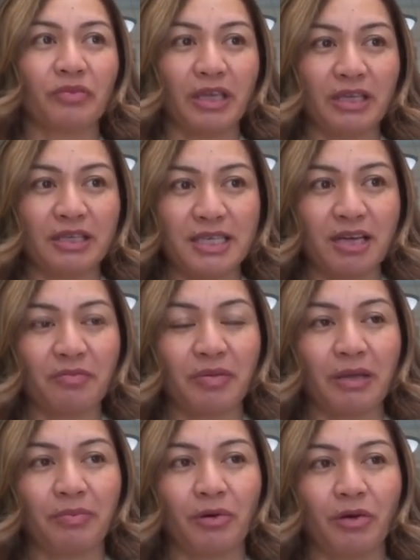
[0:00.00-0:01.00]
these young
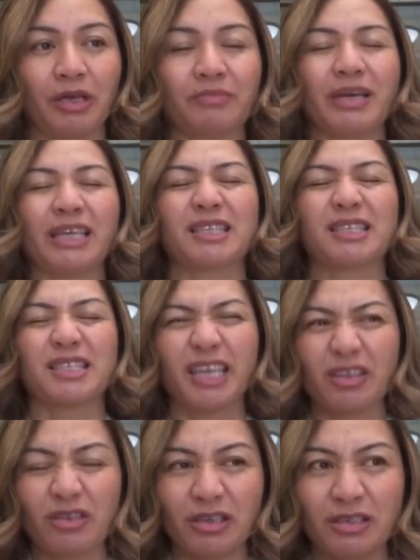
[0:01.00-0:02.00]
people, it makes
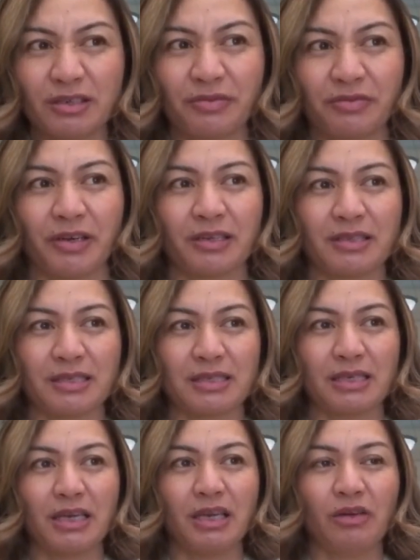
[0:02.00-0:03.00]
such a
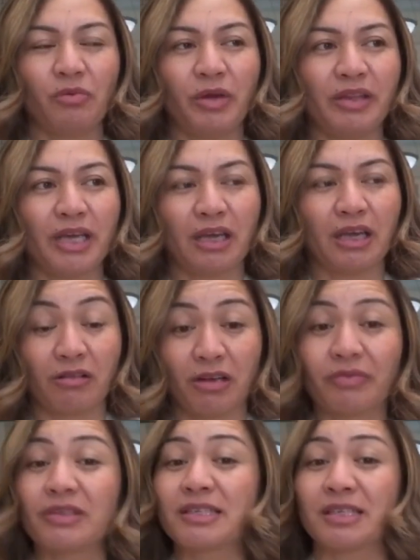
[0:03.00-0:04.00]
difference when they are
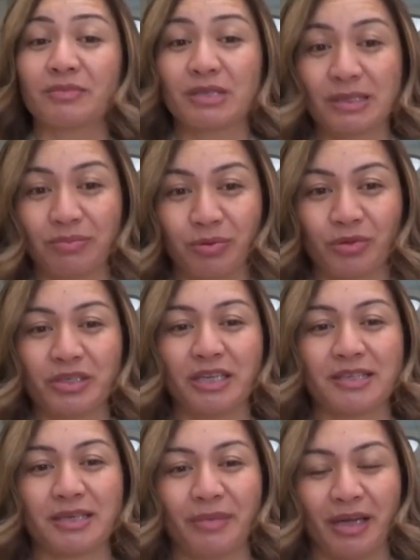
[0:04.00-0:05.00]
given some support
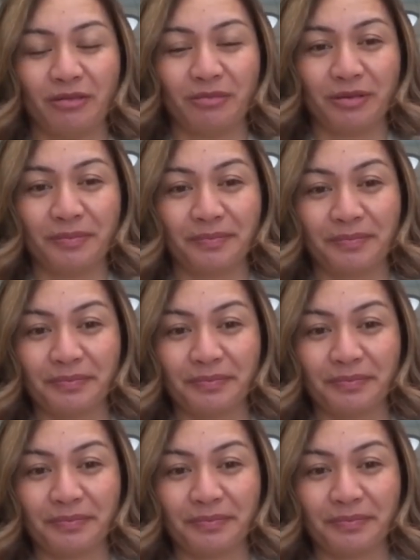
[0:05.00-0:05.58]
and some help.